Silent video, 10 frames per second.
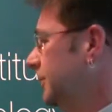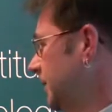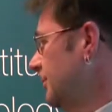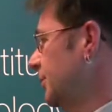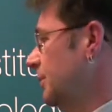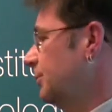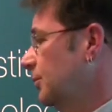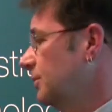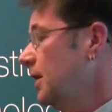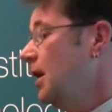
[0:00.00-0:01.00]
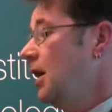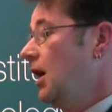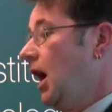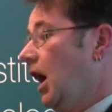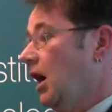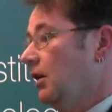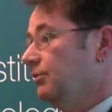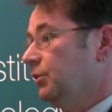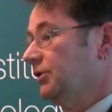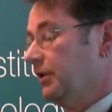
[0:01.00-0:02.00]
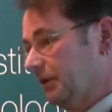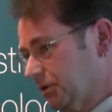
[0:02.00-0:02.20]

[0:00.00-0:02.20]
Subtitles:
If you get people receiving